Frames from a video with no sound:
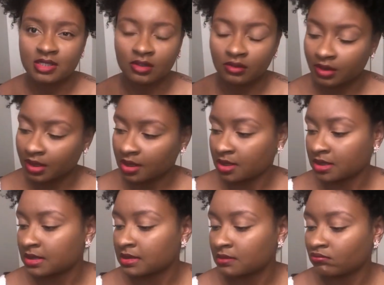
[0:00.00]
on
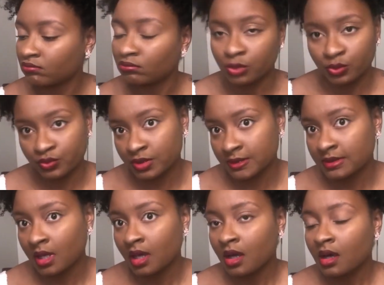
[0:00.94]
this mousse.
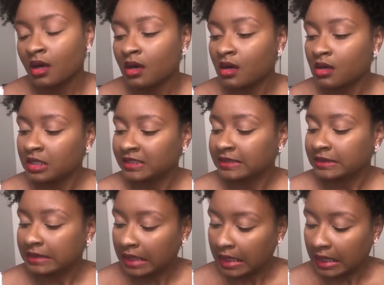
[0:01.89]

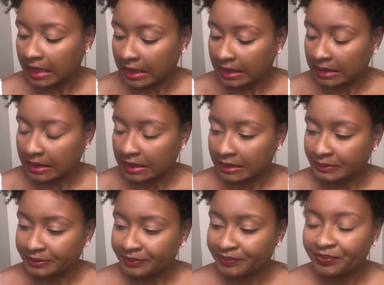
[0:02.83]

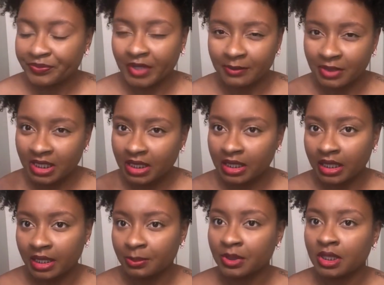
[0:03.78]
I'm gonna
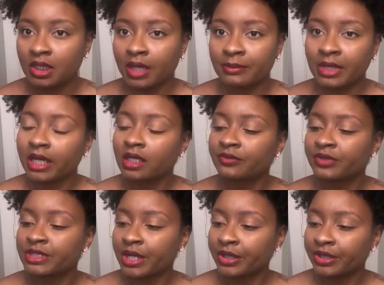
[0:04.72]
keep it. I'm not gonna
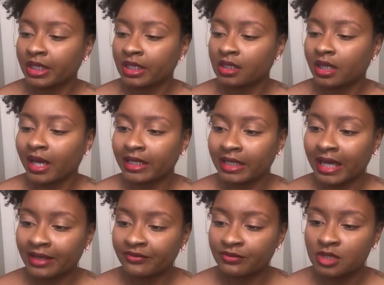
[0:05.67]
return it. I
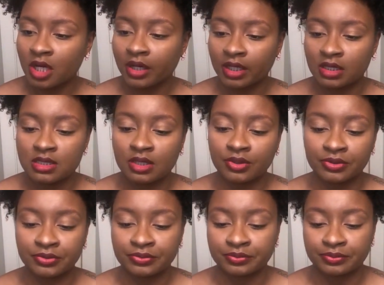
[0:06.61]
got it from Target,
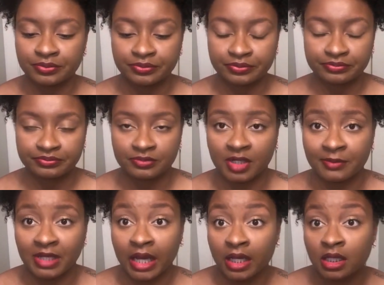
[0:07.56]
so I
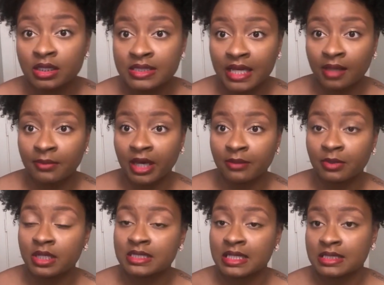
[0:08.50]
mean, I could take it back
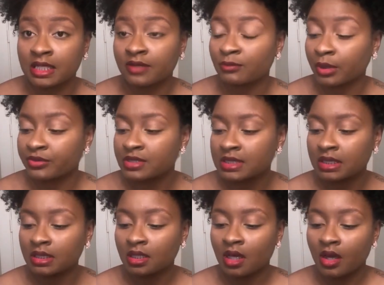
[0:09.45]
because I saved my
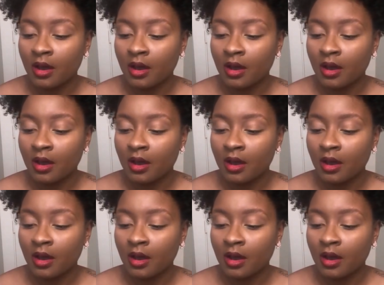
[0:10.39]
receipt,